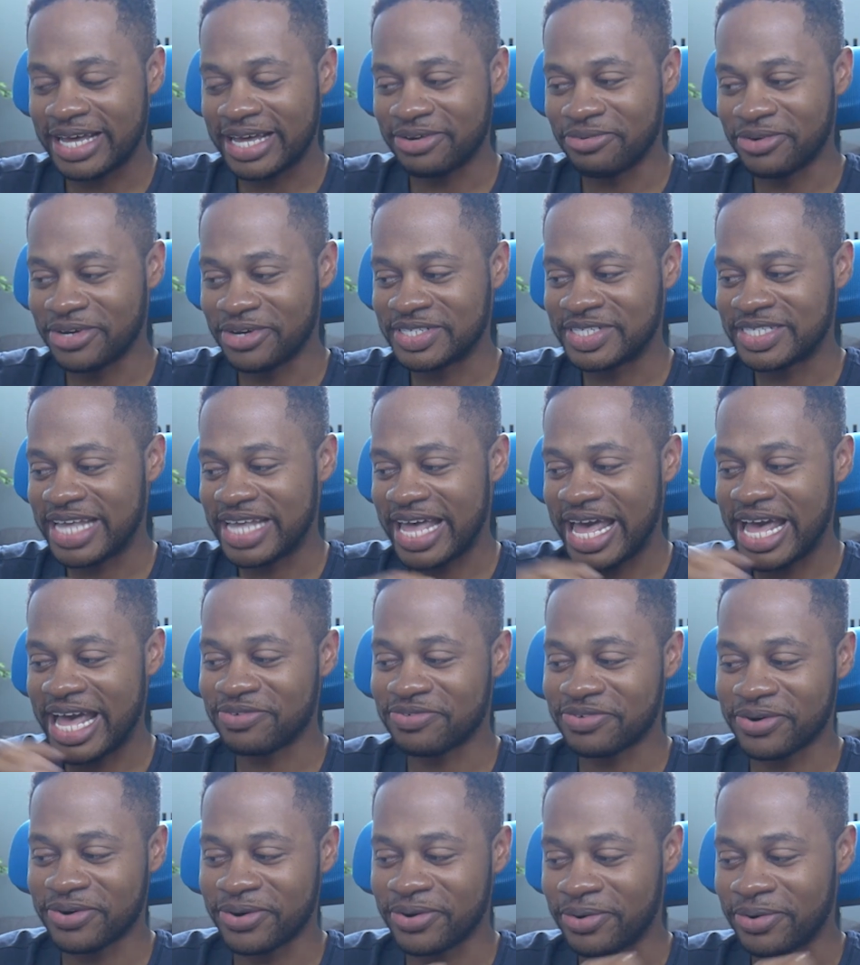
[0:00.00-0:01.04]
was
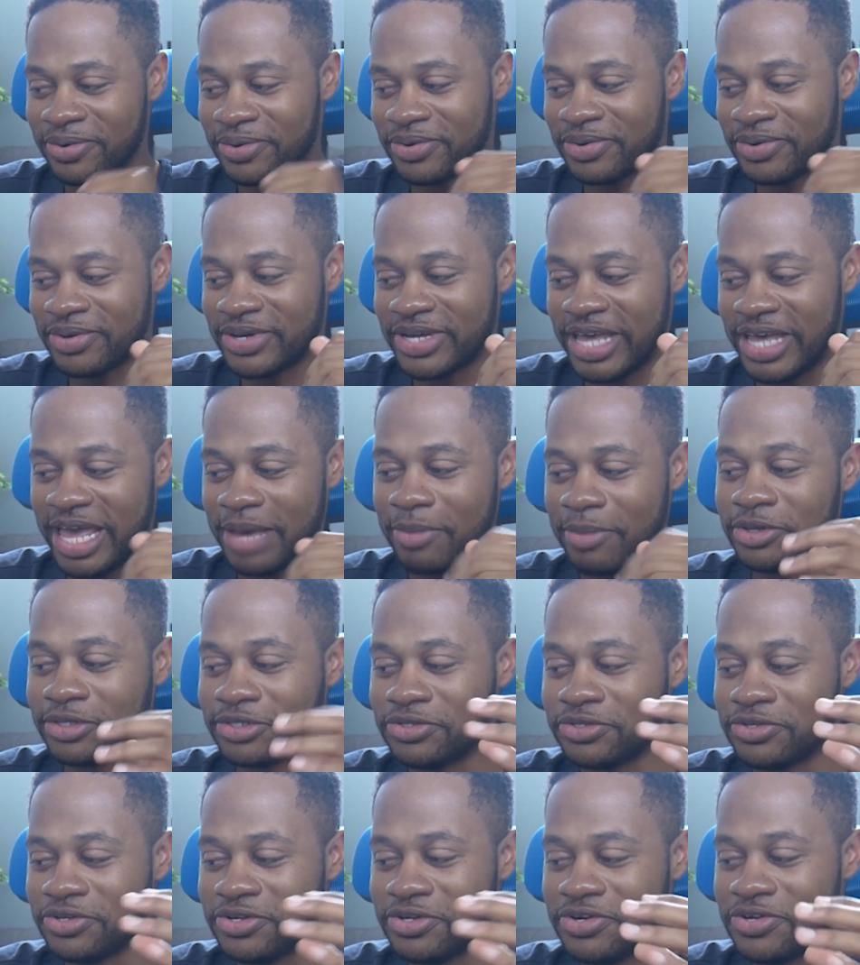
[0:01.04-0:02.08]
ever able
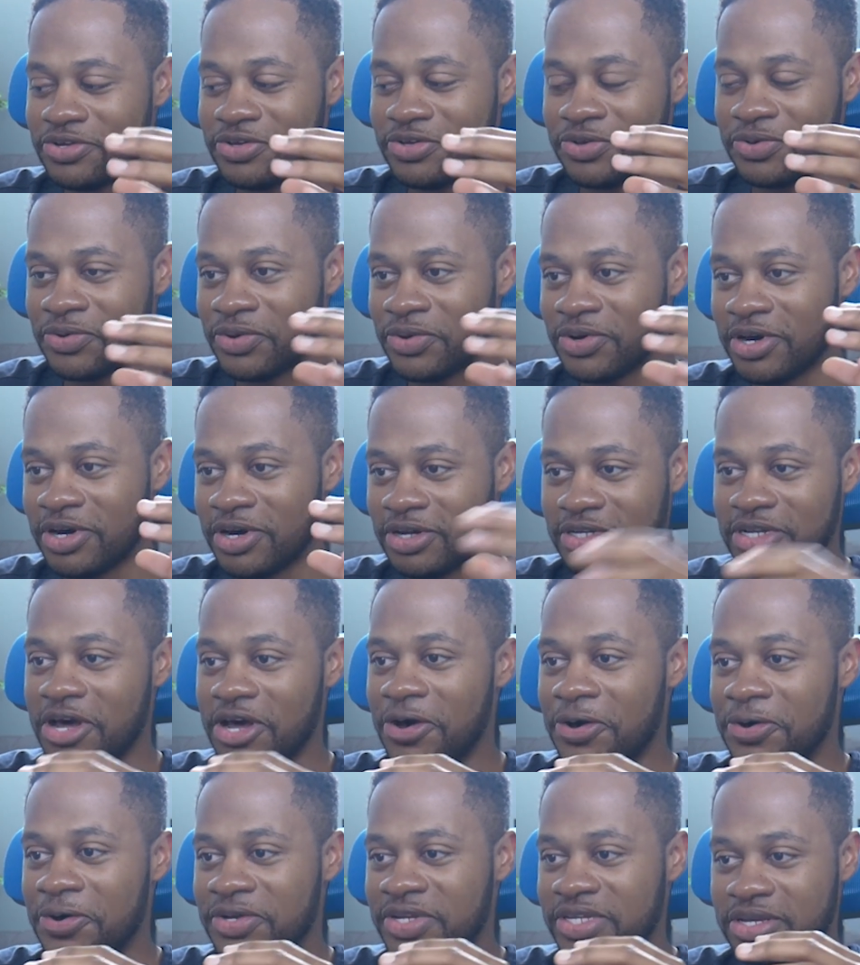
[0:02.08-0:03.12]
to do
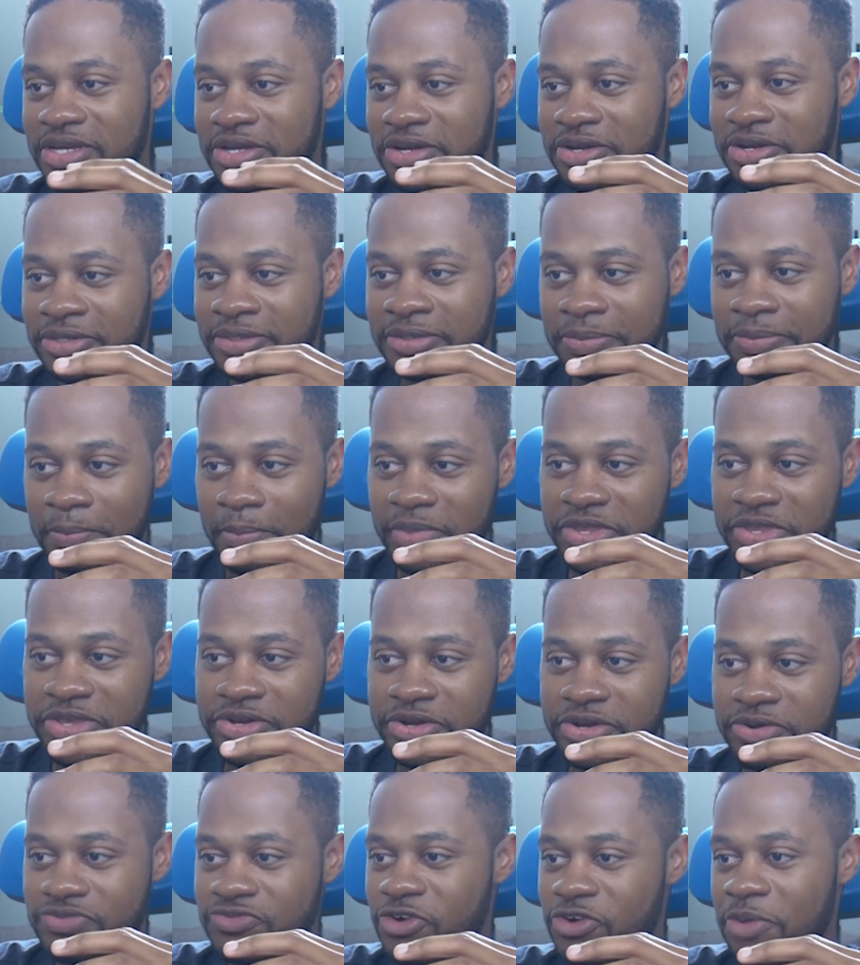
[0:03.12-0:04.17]
alone you know you
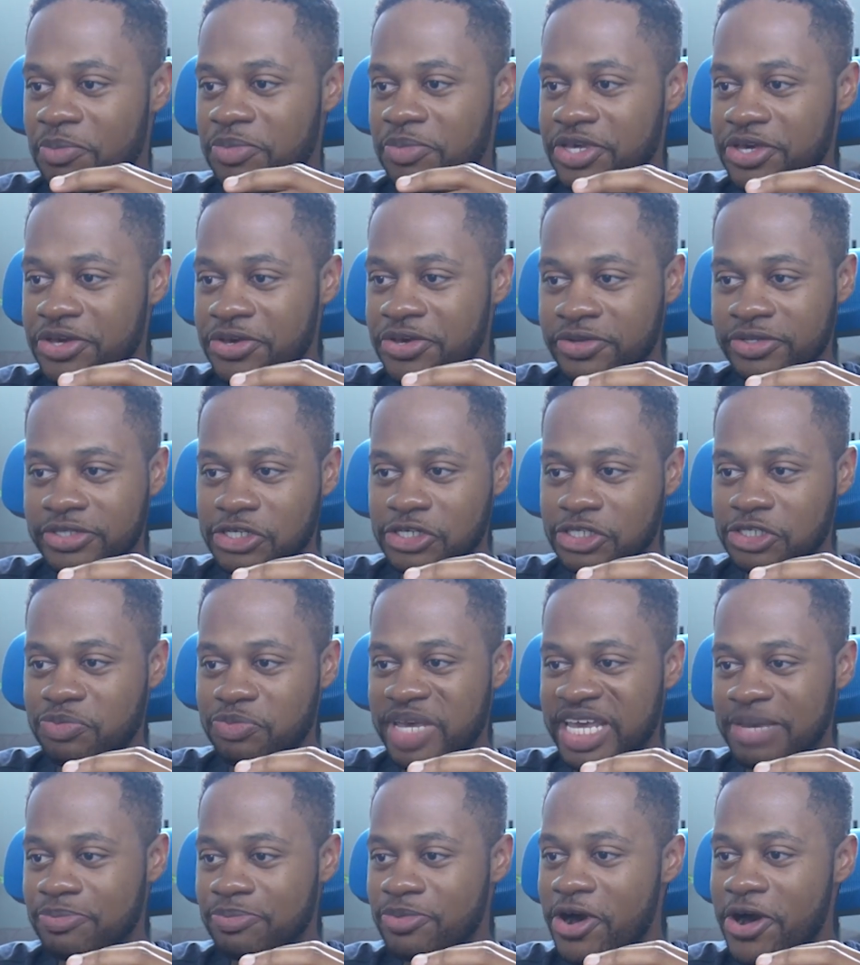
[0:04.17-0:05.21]
know from you just
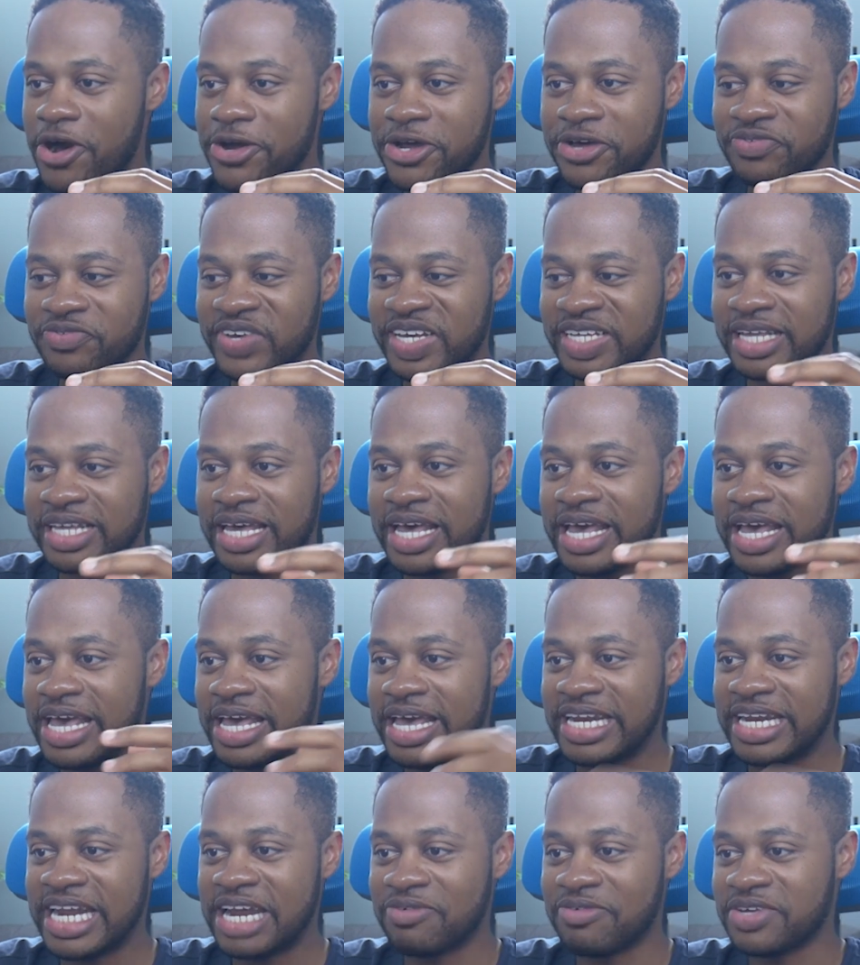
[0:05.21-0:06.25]
being part of it
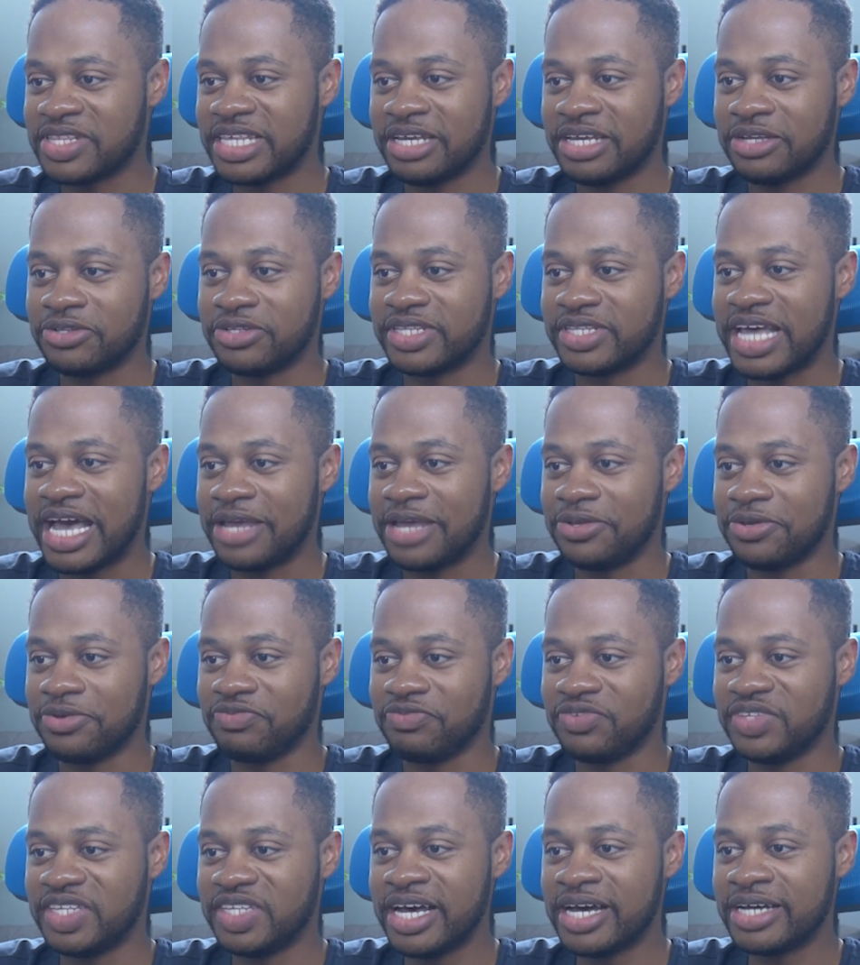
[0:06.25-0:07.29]
in everything that
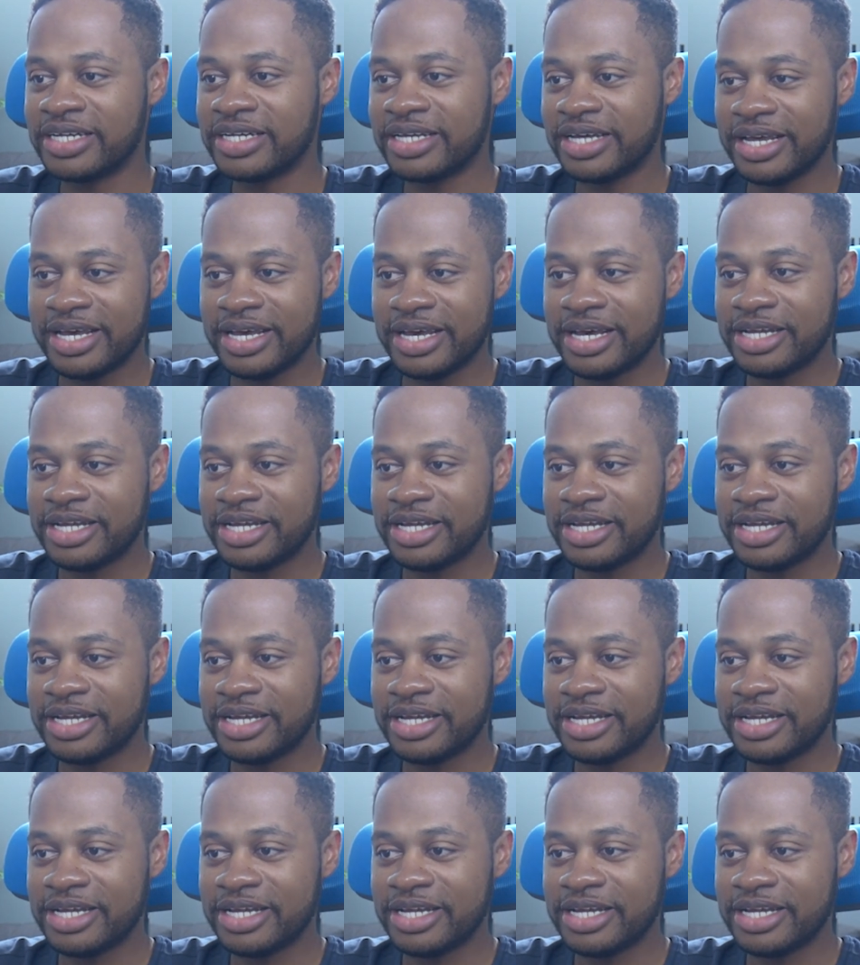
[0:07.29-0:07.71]
you've done